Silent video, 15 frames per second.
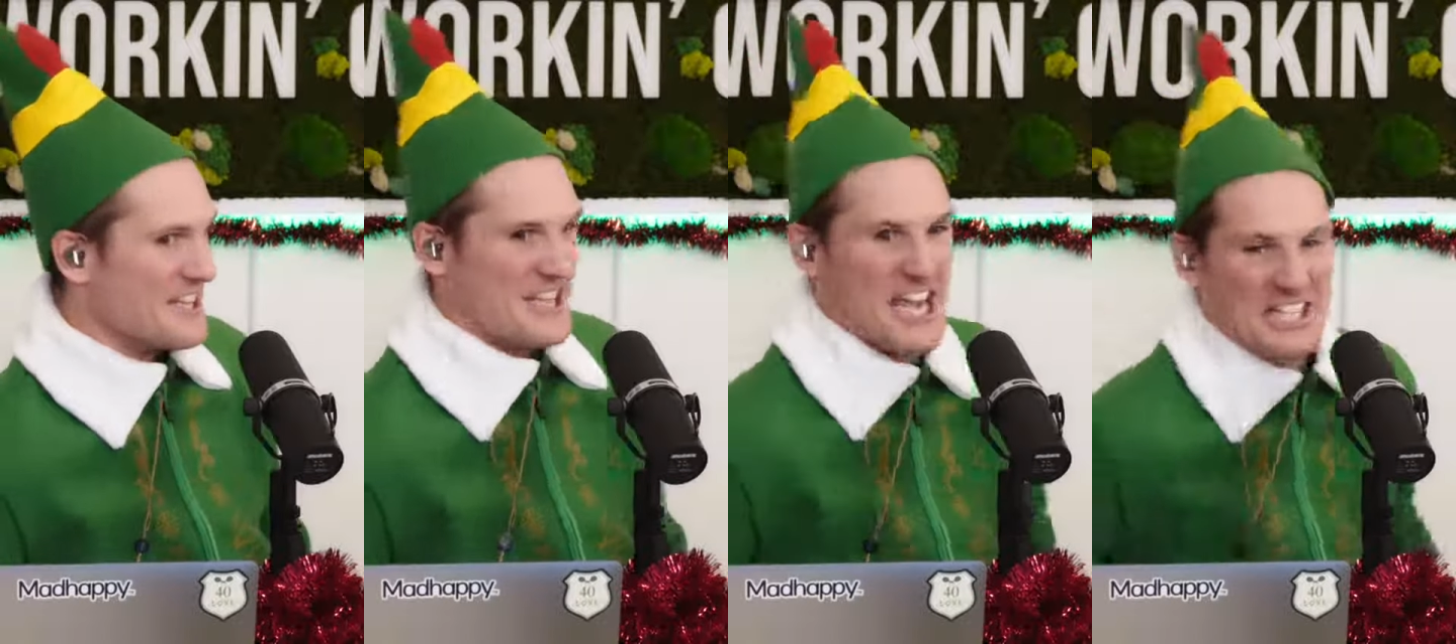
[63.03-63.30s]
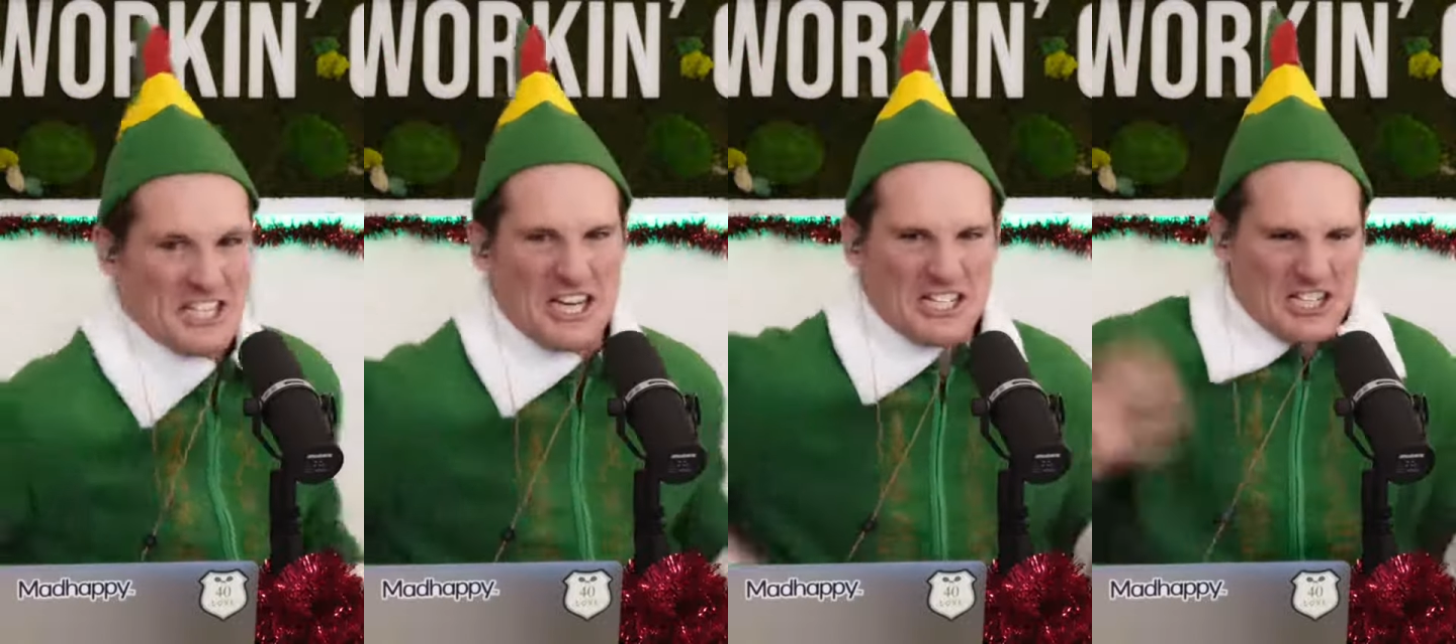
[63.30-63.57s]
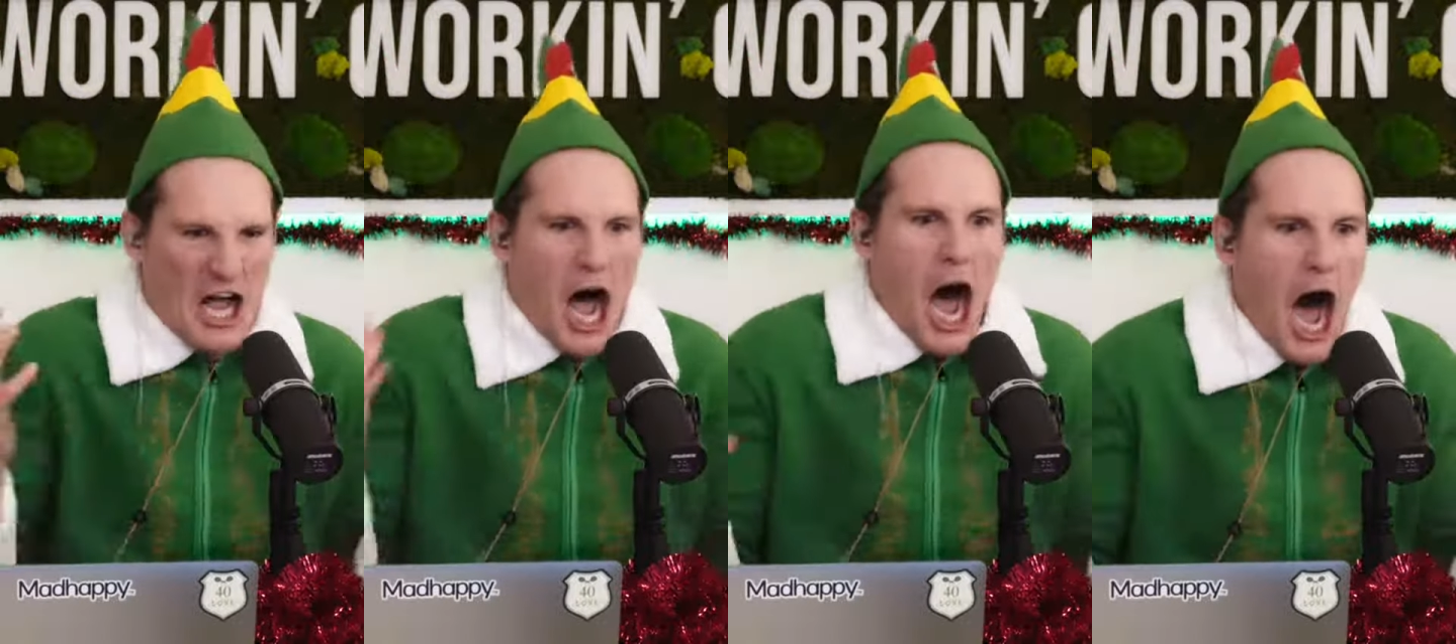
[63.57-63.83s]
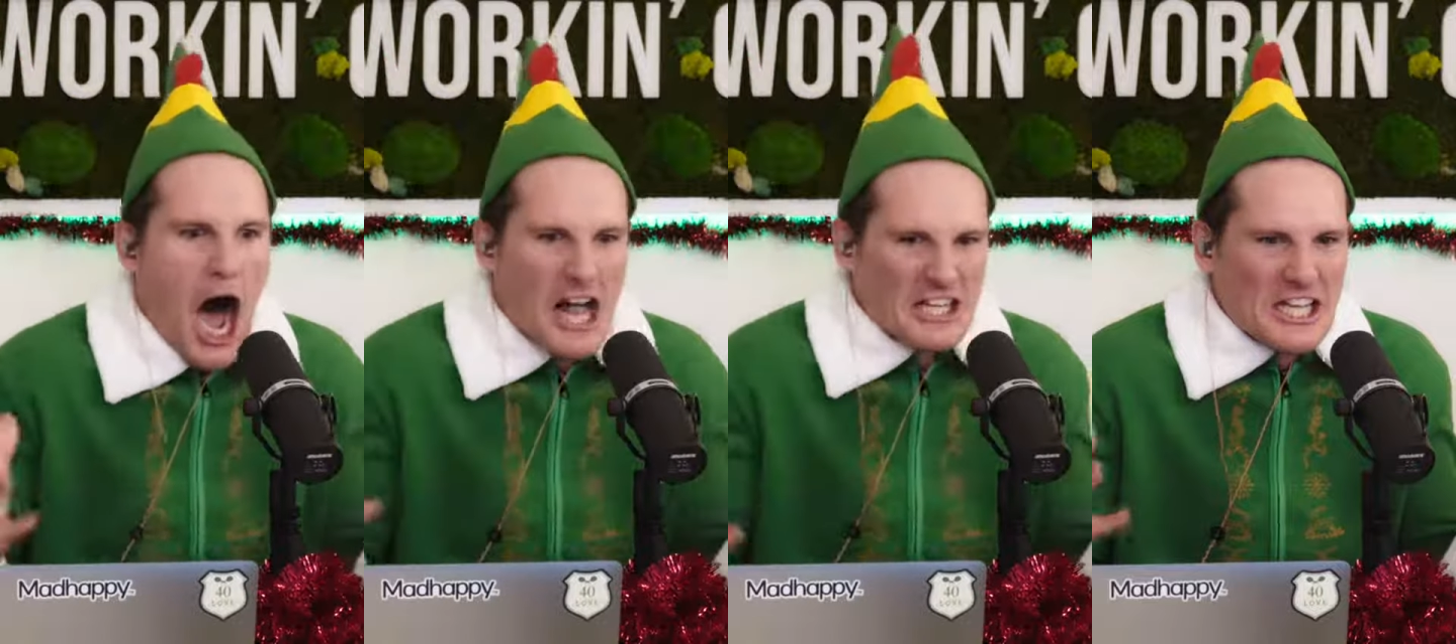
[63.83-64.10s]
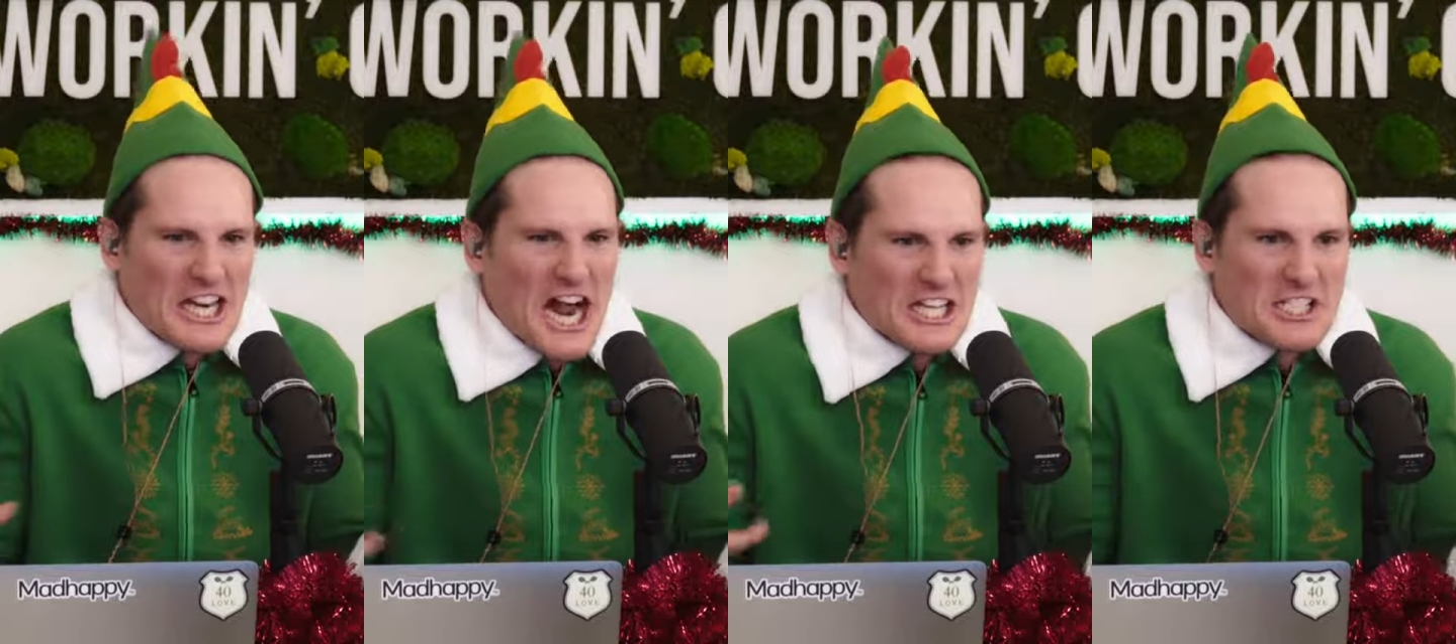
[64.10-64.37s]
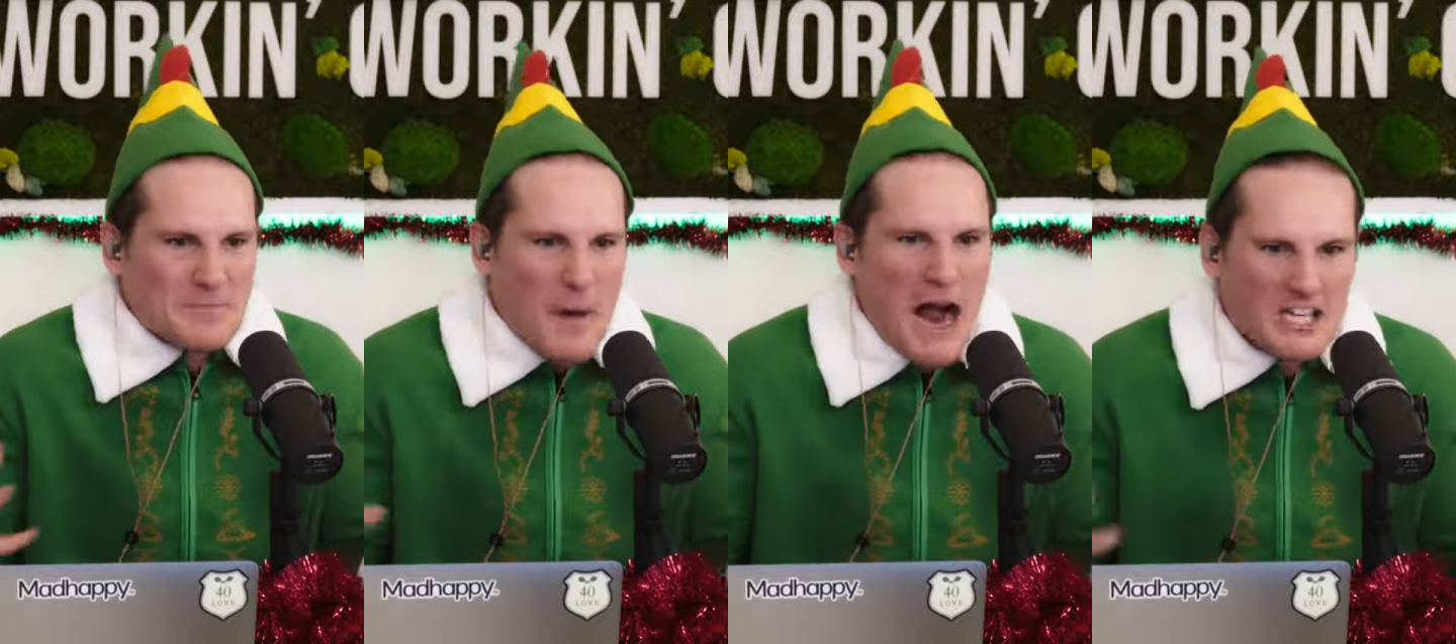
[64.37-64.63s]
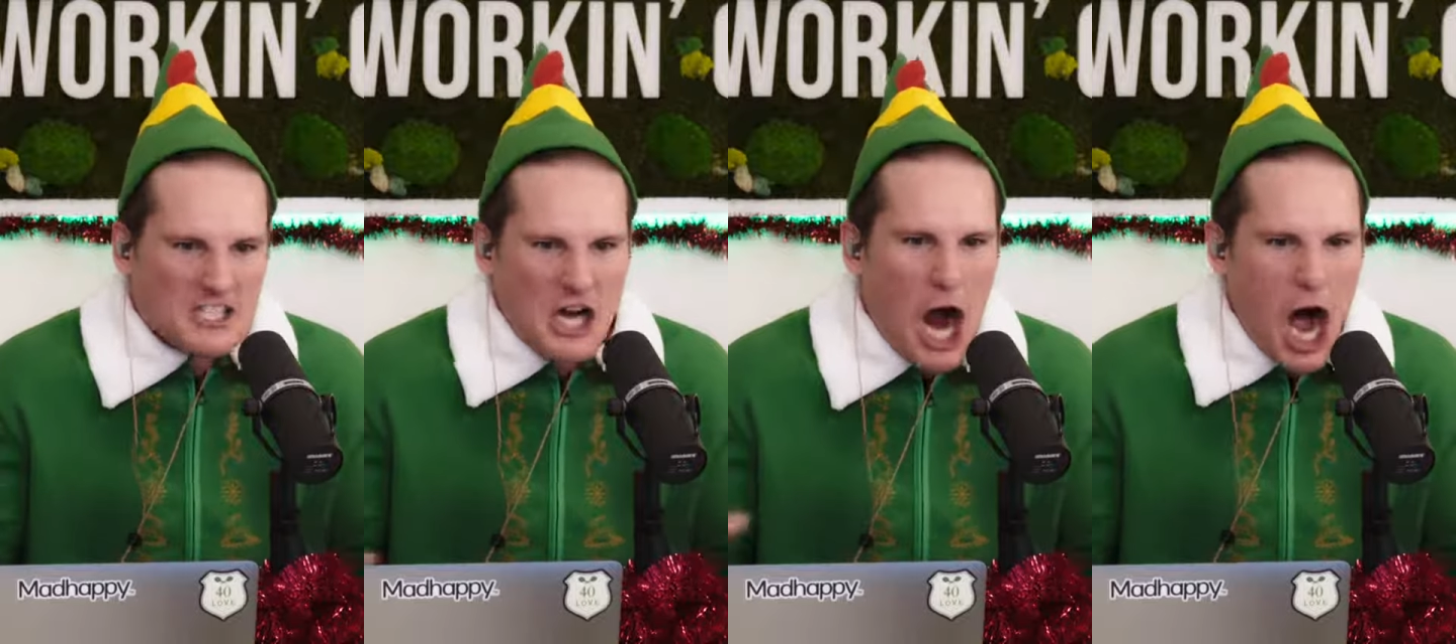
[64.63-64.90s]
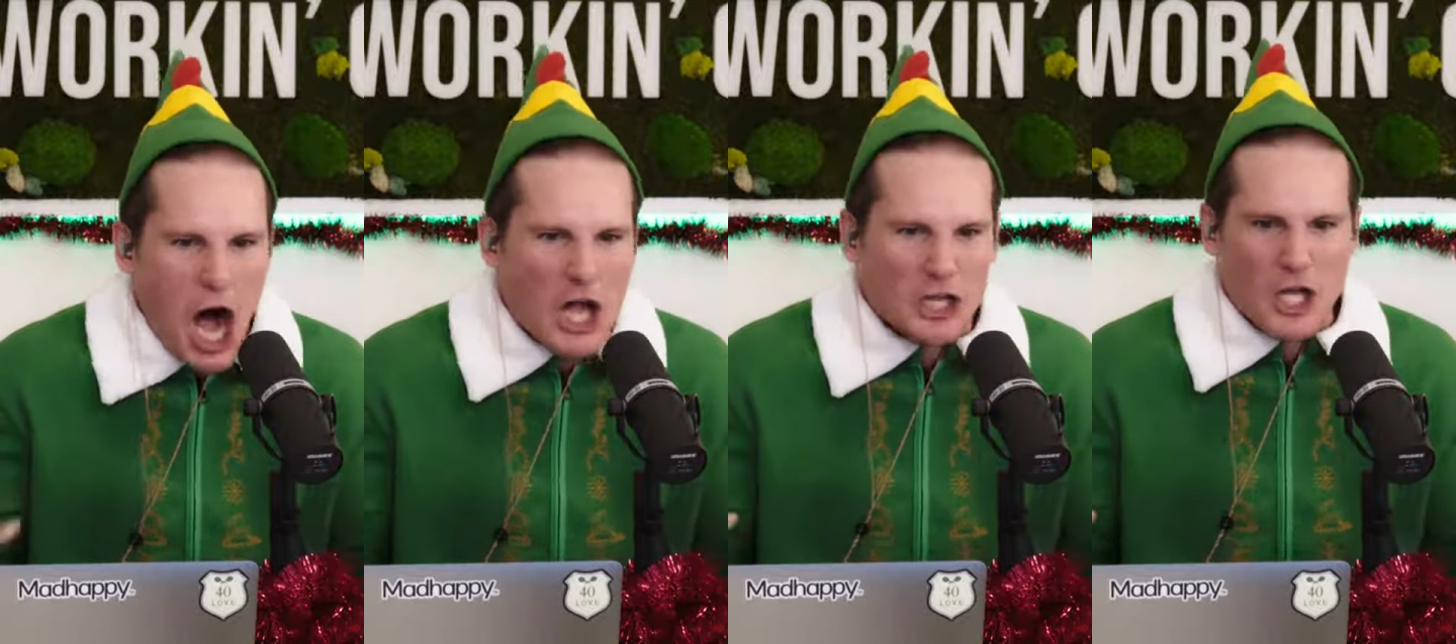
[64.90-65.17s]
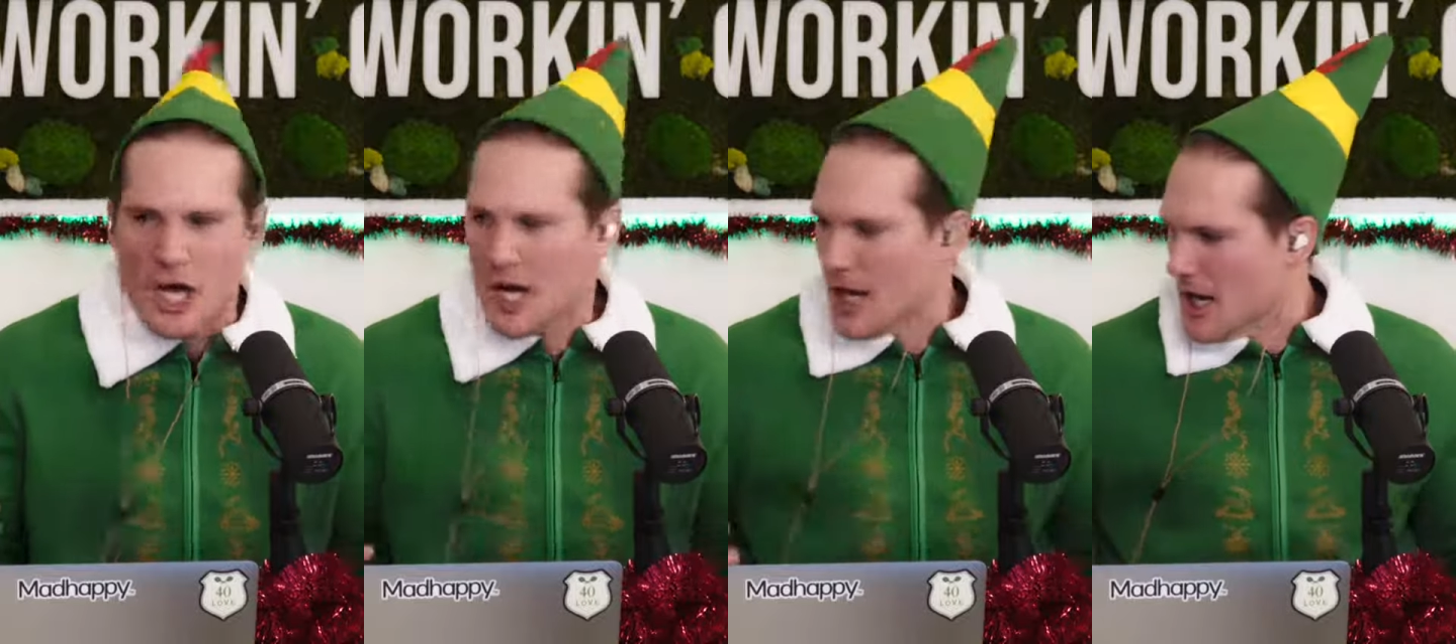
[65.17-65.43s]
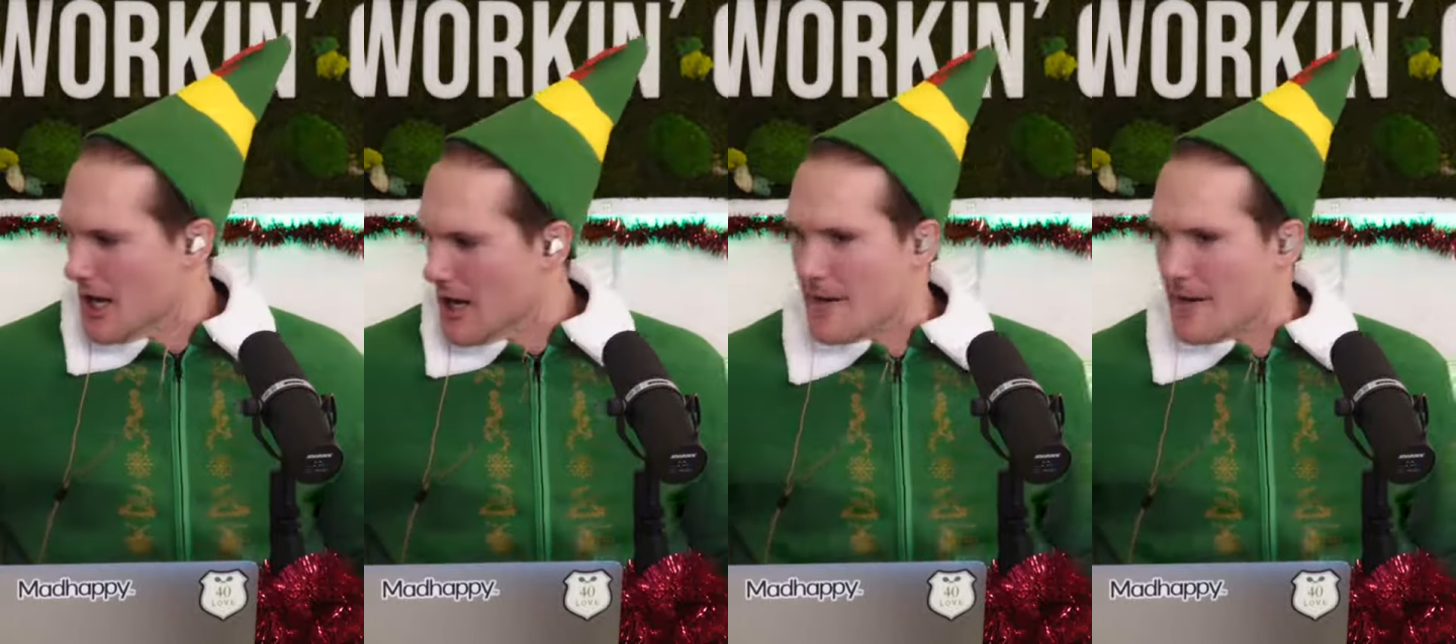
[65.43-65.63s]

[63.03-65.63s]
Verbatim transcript: this is the holiday special.